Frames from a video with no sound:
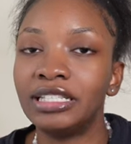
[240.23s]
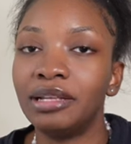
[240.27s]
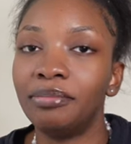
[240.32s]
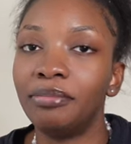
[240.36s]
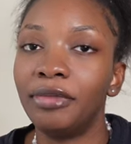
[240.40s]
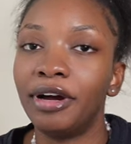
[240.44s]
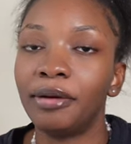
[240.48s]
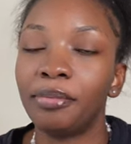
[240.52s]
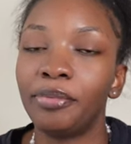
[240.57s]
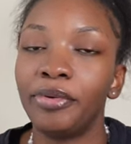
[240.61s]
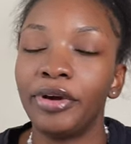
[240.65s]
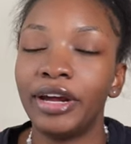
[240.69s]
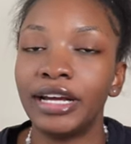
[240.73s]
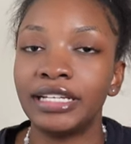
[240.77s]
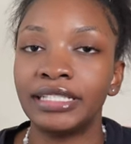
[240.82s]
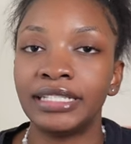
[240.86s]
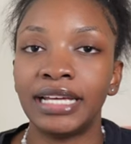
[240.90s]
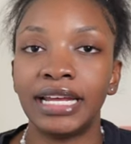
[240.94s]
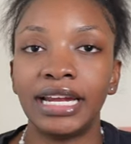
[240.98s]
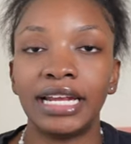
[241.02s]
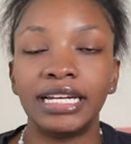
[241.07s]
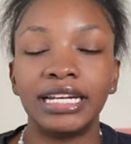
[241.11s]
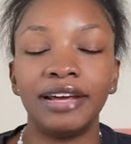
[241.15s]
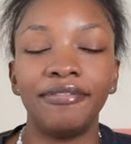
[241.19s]
the mug press
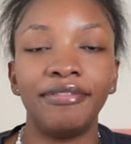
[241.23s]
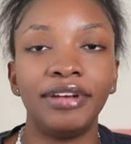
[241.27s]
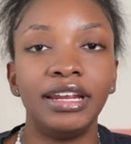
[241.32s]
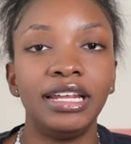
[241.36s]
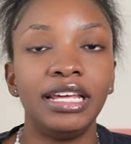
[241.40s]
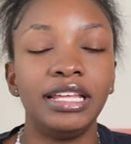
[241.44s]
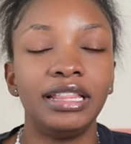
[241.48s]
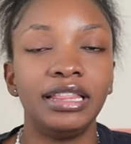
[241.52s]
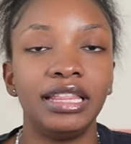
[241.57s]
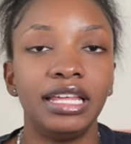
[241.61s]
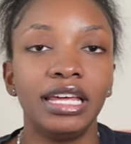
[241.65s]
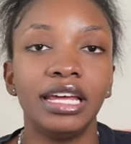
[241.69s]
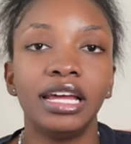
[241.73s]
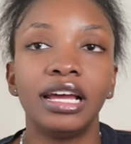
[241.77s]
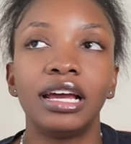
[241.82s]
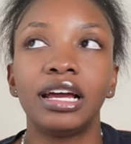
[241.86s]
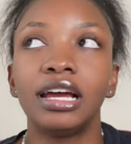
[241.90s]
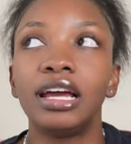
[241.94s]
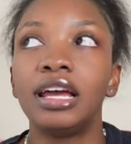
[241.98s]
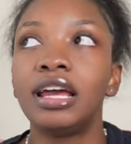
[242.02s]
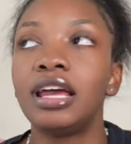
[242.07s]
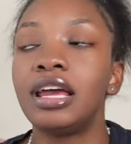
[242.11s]
and i definitely think